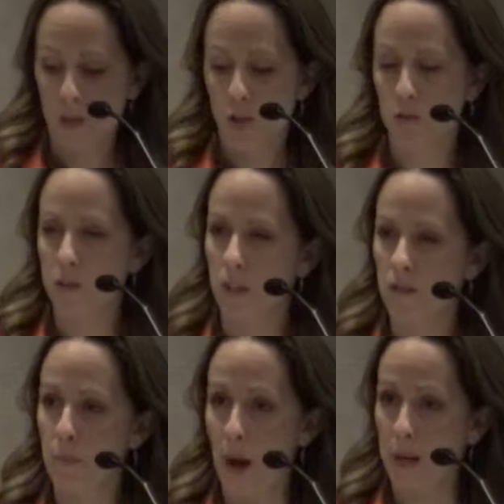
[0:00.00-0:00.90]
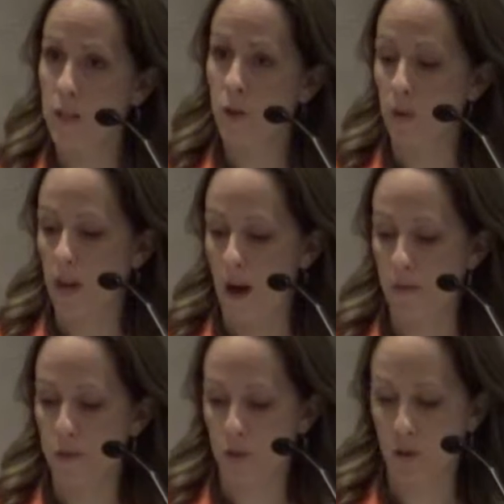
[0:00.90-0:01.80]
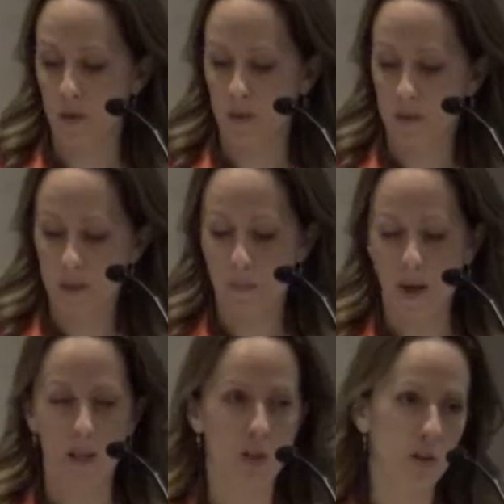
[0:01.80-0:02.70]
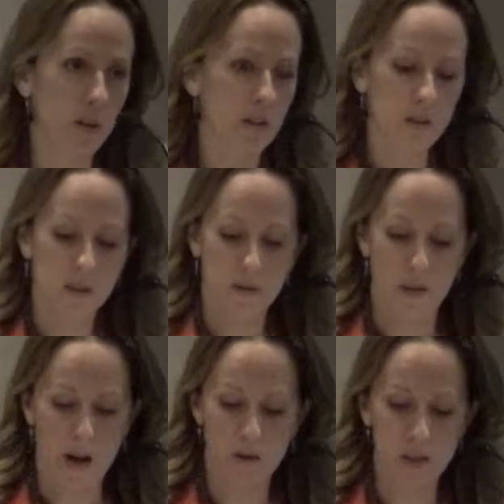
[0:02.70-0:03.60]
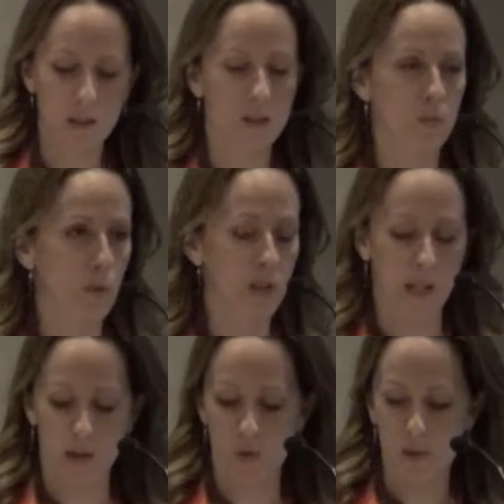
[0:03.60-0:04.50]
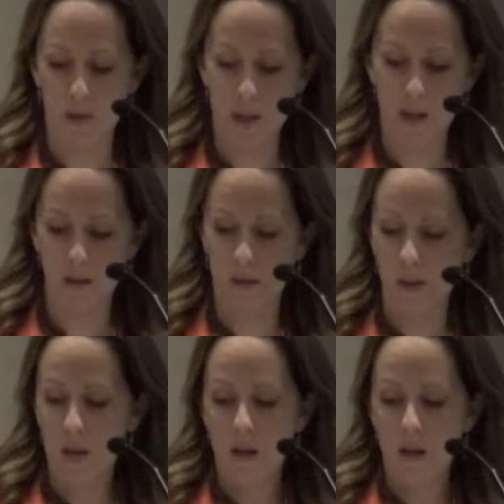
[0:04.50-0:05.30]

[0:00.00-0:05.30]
So instead of the body going after the bacteria, the viruses, the precancerous cells,